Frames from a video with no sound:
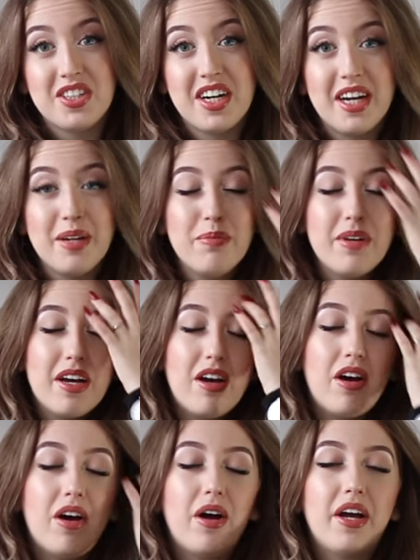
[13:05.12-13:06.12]
time
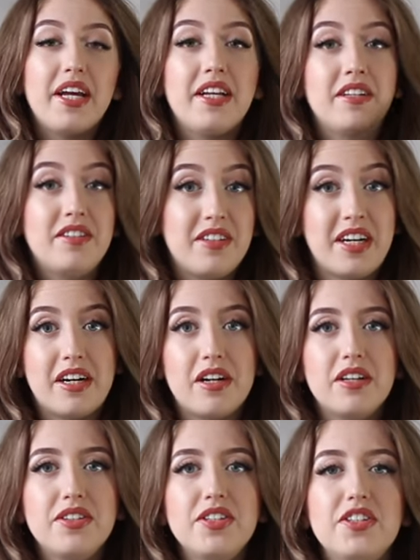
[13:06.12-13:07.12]
uh, in the
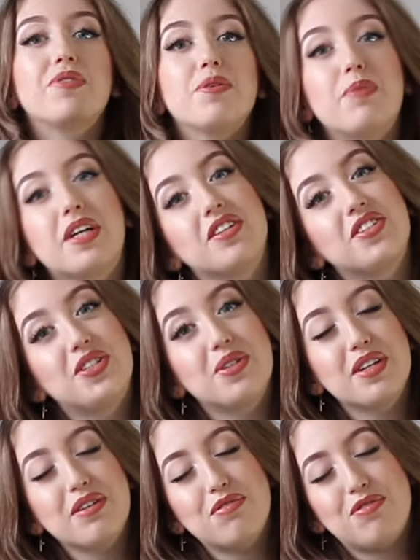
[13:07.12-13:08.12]
Netherlands because
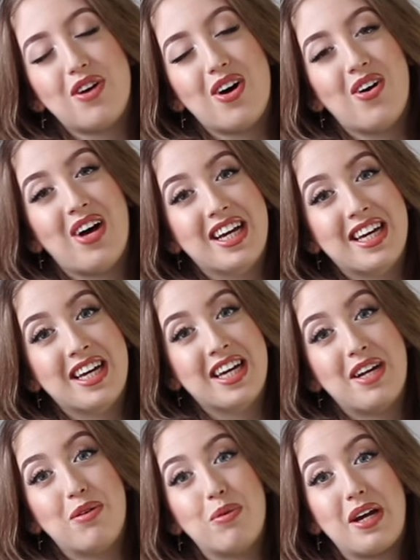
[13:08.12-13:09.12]
during fall I can
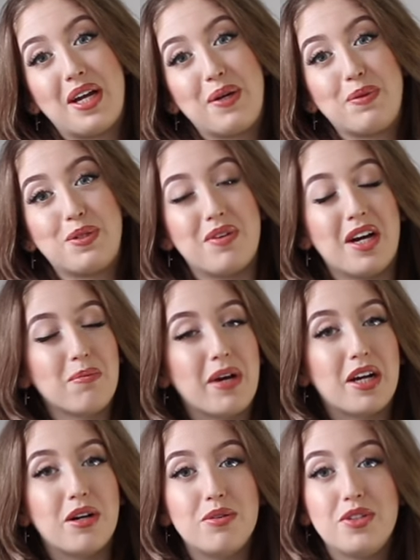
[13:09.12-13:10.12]
get away with wearing my
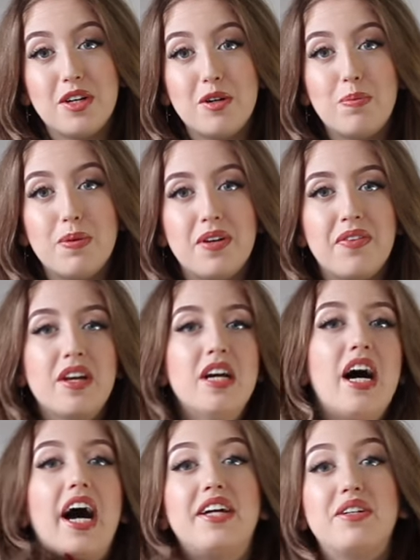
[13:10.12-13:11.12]
coat open
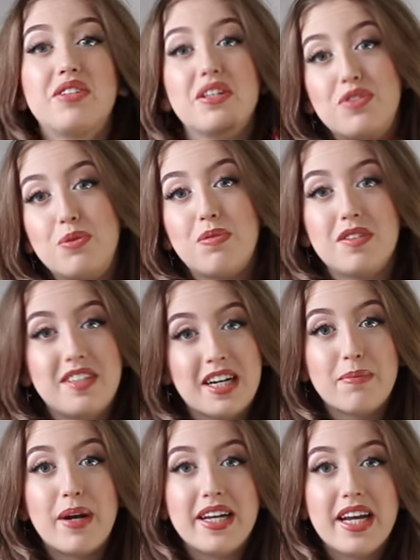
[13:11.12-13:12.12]
I don't have to
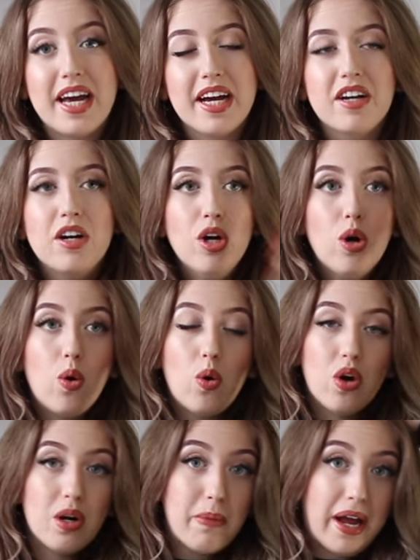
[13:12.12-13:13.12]
protect my neck
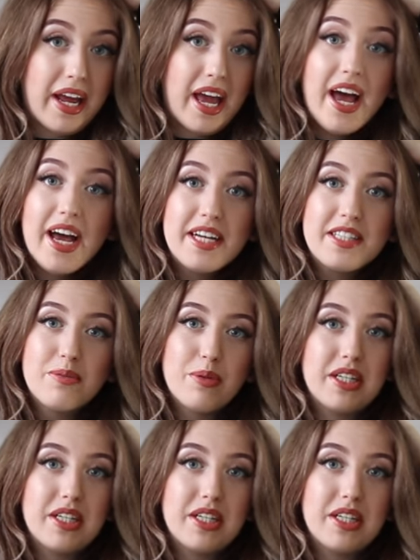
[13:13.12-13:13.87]
or my head